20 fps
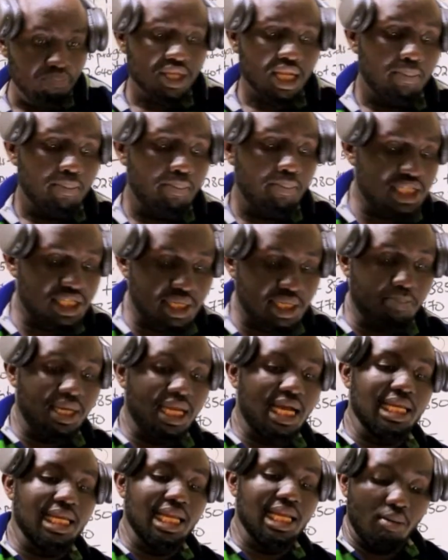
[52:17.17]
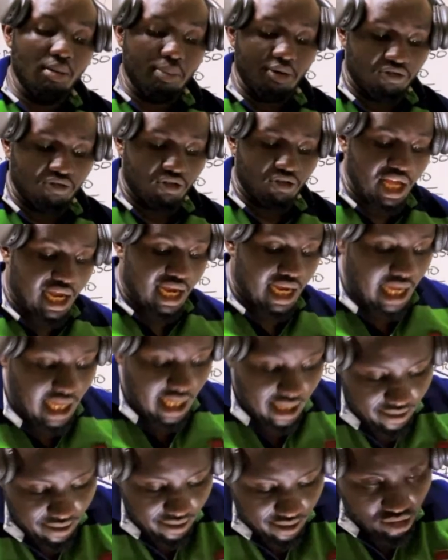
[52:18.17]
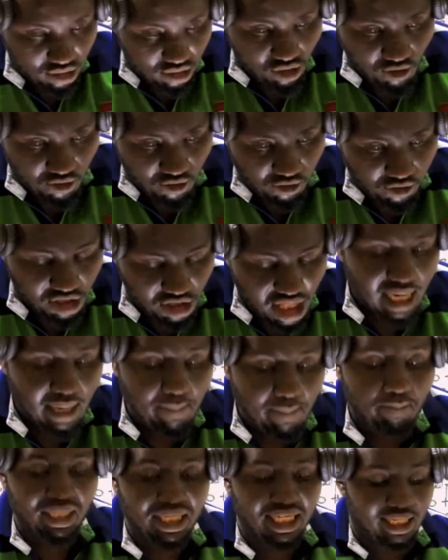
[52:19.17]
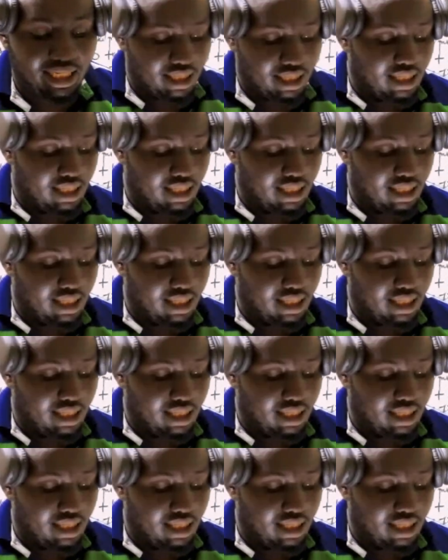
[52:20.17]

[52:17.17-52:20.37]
but simply allowable for the company.